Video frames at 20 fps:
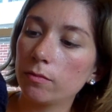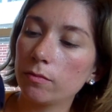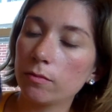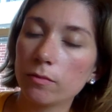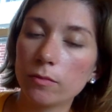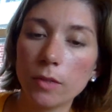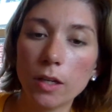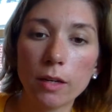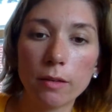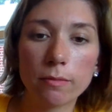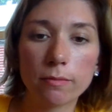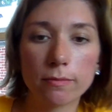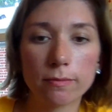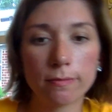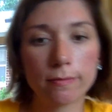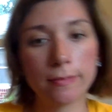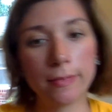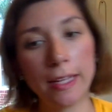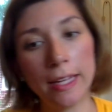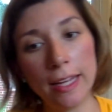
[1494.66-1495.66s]
yeah.
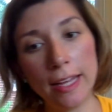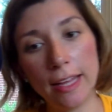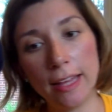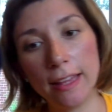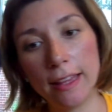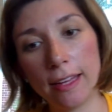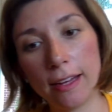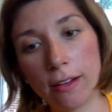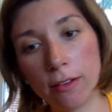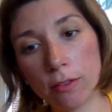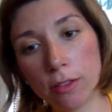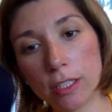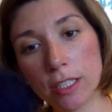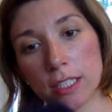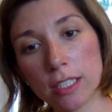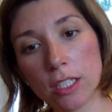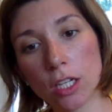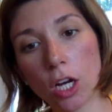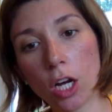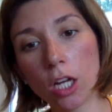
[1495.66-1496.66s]
That was
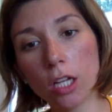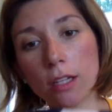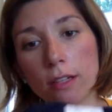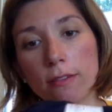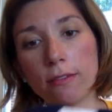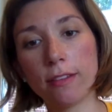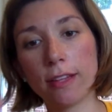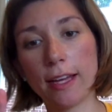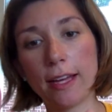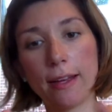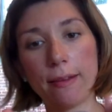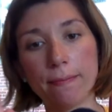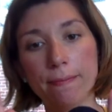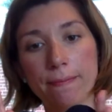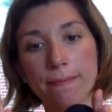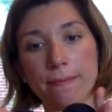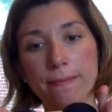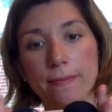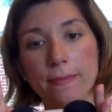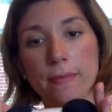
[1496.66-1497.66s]
all of them.
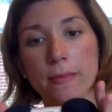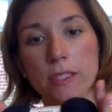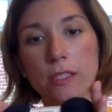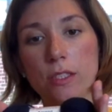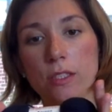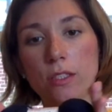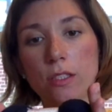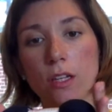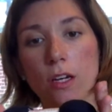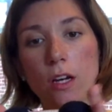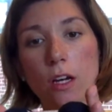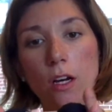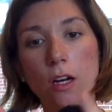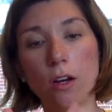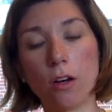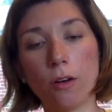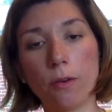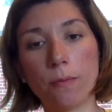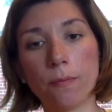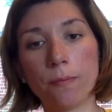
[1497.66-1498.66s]
So,